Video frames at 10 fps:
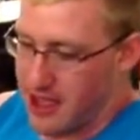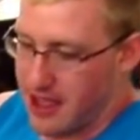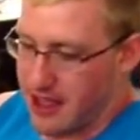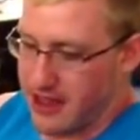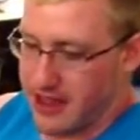
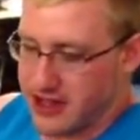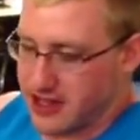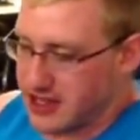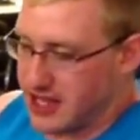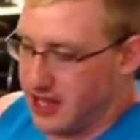And then just
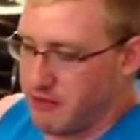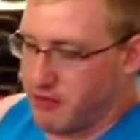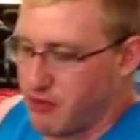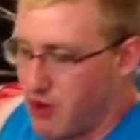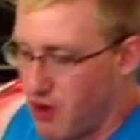keep
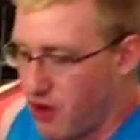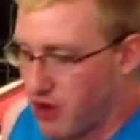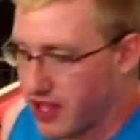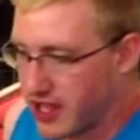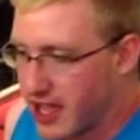
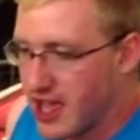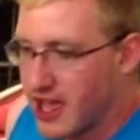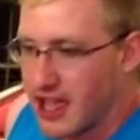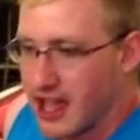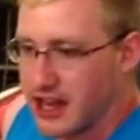rolling.
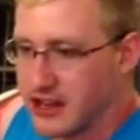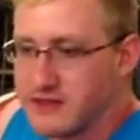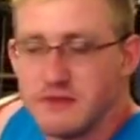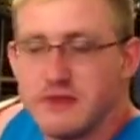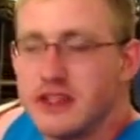And
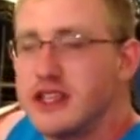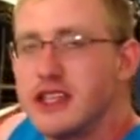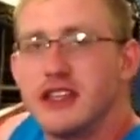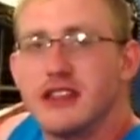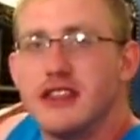
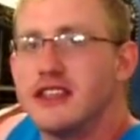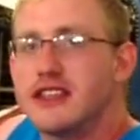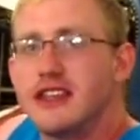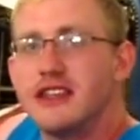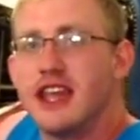this
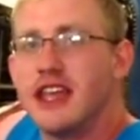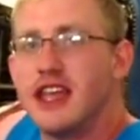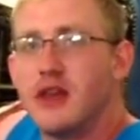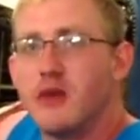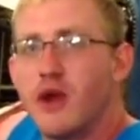can take
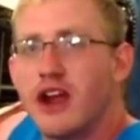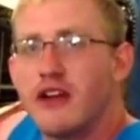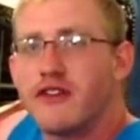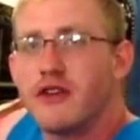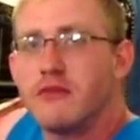anywhere
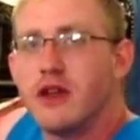from